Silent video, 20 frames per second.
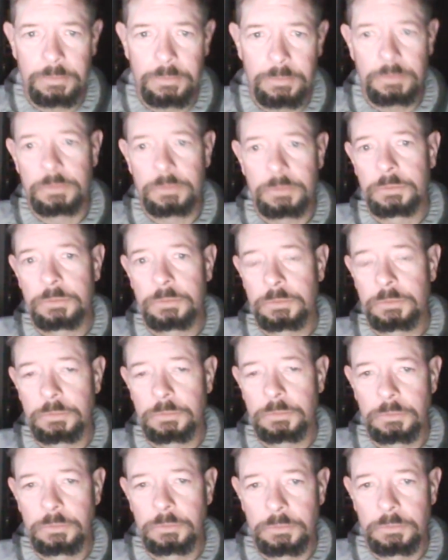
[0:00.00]

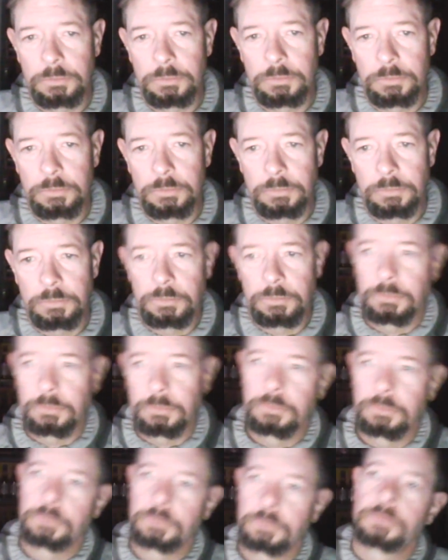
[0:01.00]

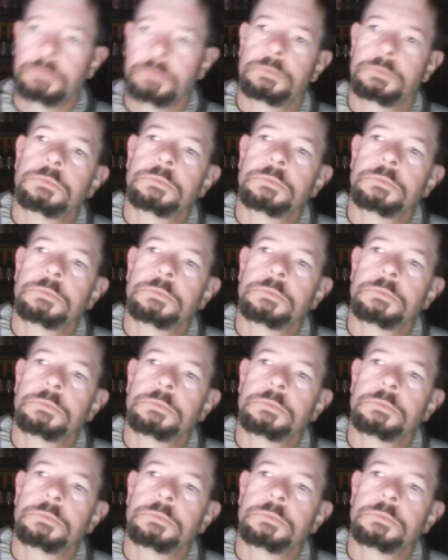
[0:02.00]
Nobody speaks.